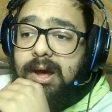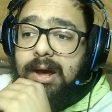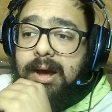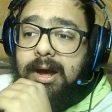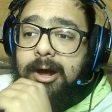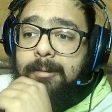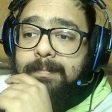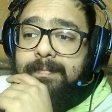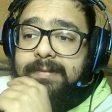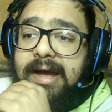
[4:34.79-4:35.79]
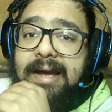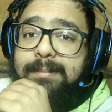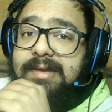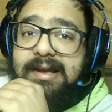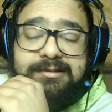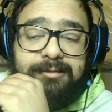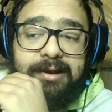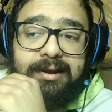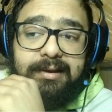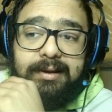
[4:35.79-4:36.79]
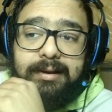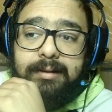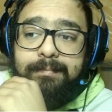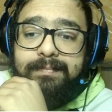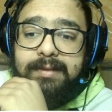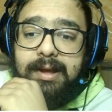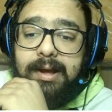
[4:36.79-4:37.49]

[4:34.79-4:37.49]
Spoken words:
the IPX rated in them.